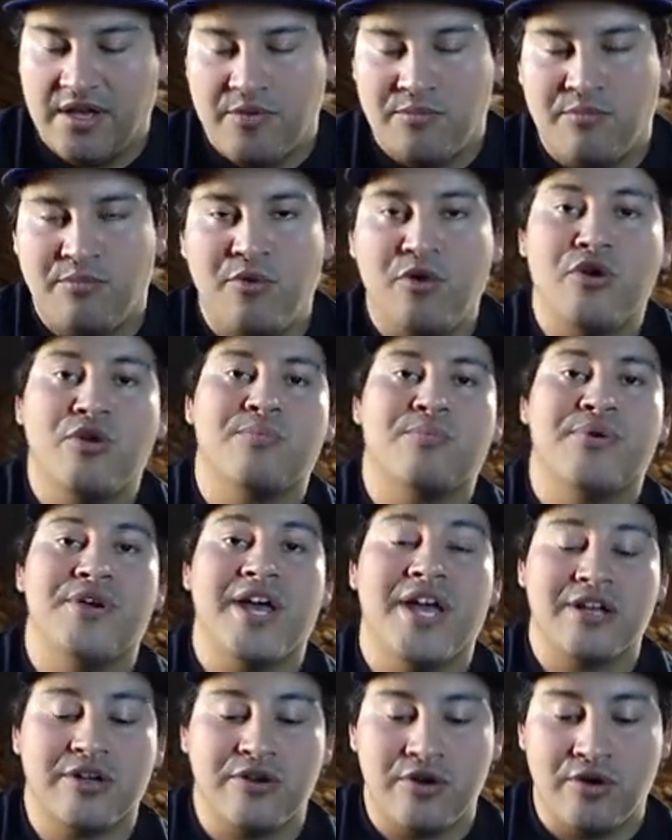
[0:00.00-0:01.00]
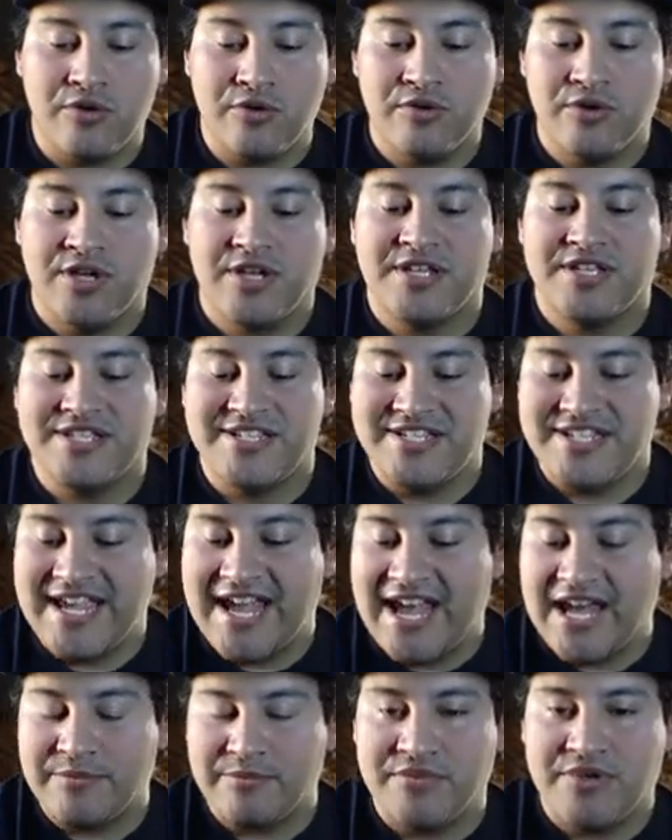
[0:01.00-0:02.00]
Morpeko,
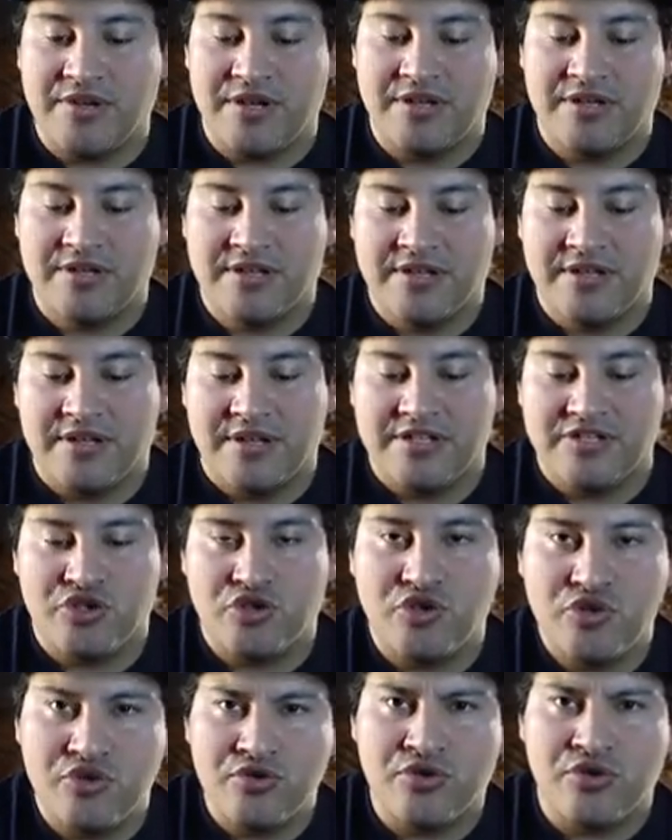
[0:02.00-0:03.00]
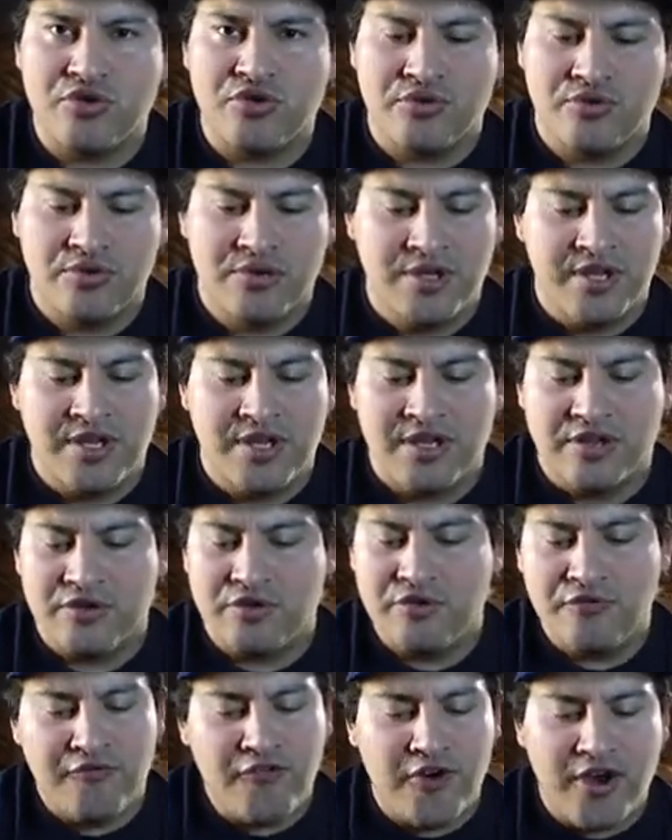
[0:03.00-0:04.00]
Yanma, Chewtle
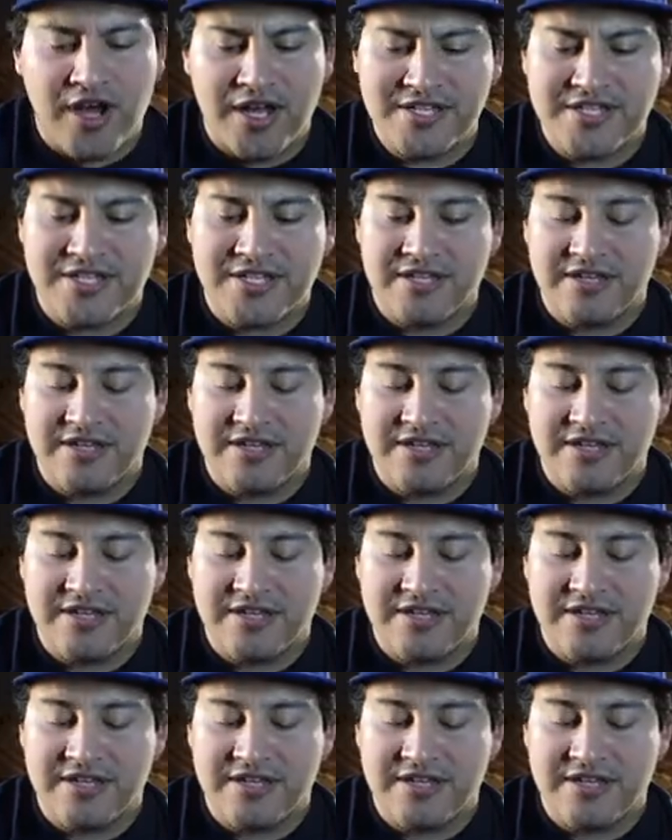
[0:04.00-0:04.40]
Cufant,